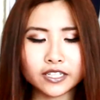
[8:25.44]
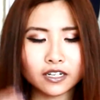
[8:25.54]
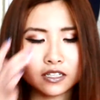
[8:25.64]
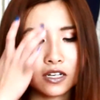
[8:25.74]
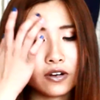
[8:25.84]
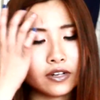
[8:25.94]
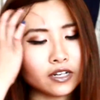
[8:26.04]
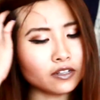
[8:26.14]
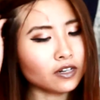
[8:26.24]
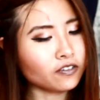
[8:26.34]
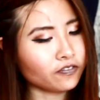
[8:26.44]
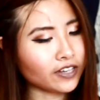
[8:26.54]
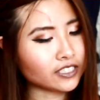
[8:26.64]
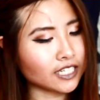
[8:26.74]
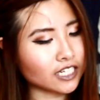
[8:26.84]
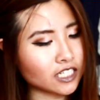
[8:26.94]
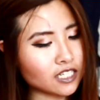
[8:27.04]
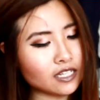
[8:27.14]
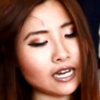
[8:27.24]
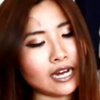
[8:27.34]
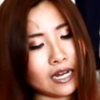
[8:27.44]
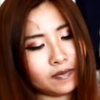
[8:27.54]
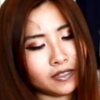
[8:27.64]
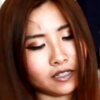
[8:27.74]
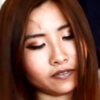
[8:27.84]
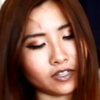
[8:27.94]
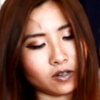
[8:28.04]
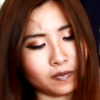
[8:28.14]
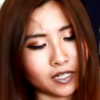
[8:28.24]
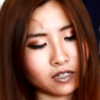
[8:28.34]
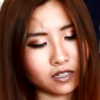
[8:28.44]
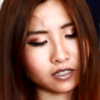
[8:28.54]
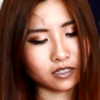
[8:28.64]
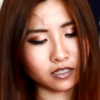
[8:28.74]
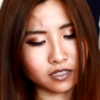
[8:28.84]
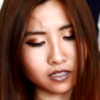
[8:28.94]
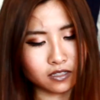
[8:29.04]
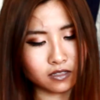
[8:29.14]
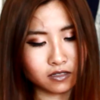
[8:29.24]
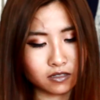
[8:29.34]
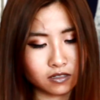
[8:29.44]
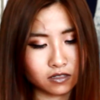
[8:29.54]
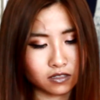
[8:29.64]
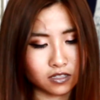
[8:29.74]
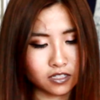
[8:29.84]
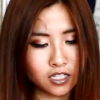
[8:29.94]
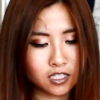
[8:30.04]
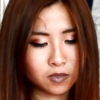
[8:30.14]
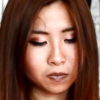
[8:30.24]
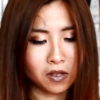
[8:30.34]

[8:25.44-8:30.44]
there though, another foundation that I have been loving. Oh my god, this is this ex